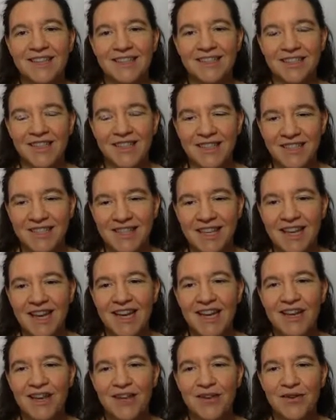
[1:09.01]
just
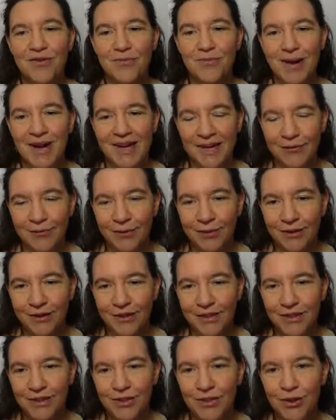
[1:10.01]
saying you might have heard
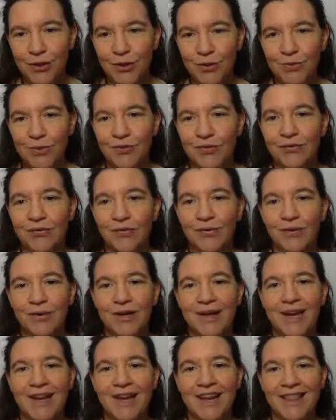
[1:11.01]
these jokes before,